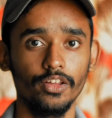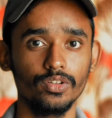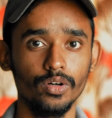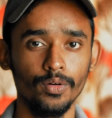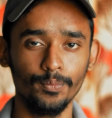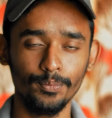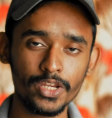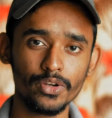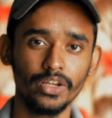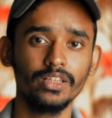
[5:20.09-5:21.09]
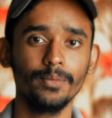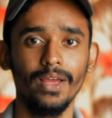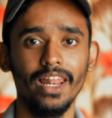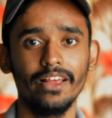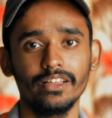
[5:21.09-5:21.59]
So make sure you hit the
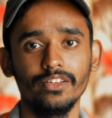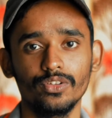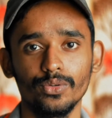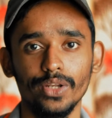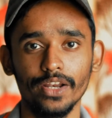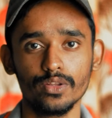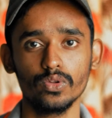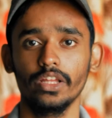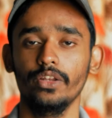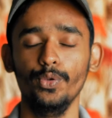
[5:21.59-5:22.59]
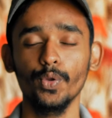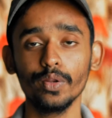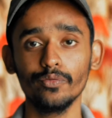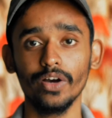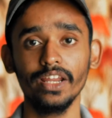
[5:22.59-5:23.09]
bell icon so that you get
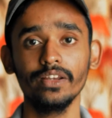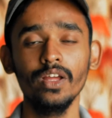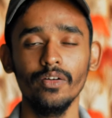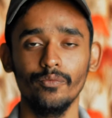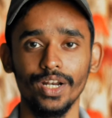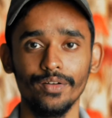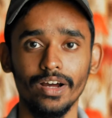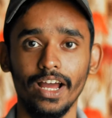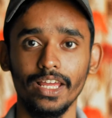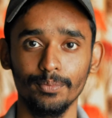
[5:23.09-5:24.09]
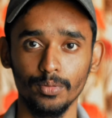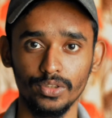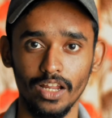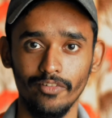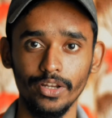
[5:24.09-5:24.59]
notified whenever I upload
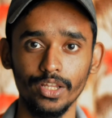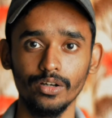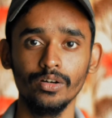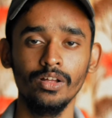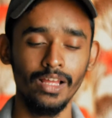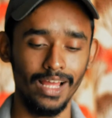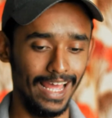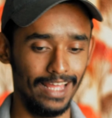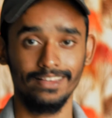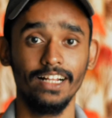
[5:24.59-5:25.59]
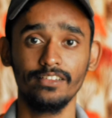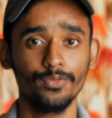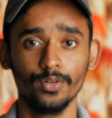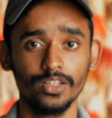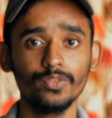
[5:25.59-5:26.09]
that video. And that's it
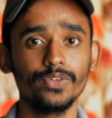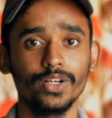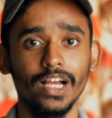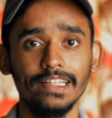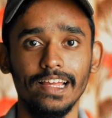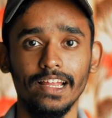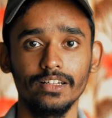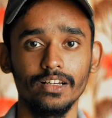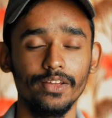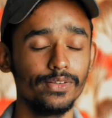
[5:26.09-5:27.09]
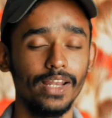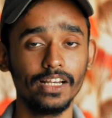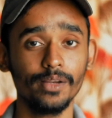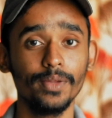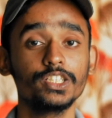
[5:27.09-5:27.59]
for this video, guys. And if you like
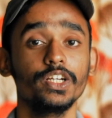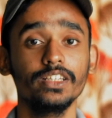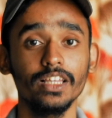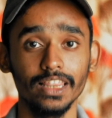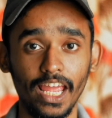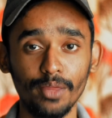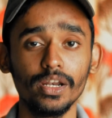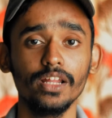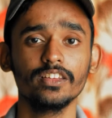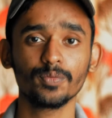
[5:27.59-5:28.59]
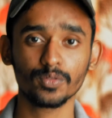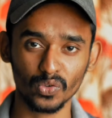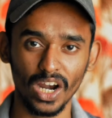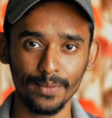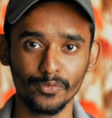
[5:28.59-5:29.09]
it, make sure you hit the like button and
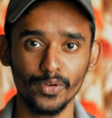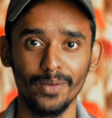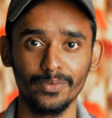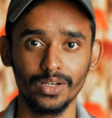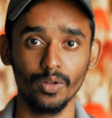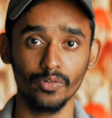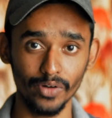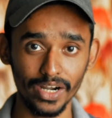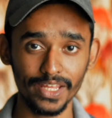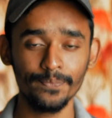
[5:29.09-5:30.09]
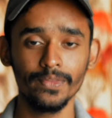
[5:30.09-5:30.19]
subscribe if you haven't already.